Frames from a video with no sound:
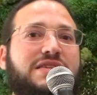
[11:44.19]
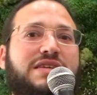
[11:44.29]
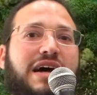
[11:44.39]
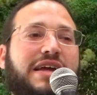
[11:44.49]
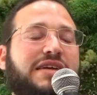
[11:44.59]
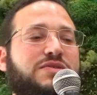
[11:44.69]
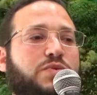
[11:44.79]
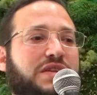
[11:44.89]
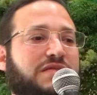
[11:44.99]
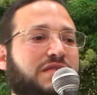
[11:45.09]
This guy
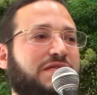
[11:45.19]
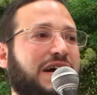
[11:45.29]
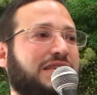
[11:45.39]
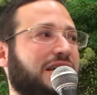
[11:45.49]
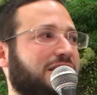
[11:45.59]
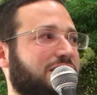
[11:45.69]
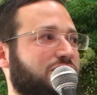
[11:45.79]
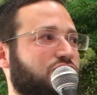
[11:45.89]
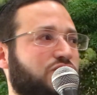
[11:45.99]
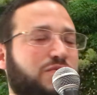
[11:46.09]
gets wind of the fact
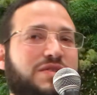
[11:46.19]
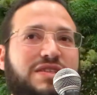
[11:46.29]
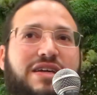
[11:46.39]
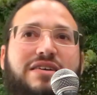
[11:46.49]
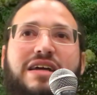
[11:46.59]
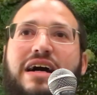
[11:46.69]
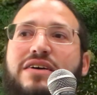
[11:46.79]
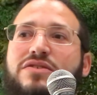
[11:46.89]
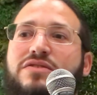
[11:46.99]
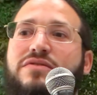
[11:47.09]
that this Jew is there,
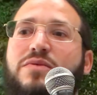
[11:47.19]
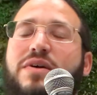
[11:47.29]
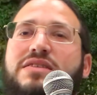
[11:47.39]
Yaakov.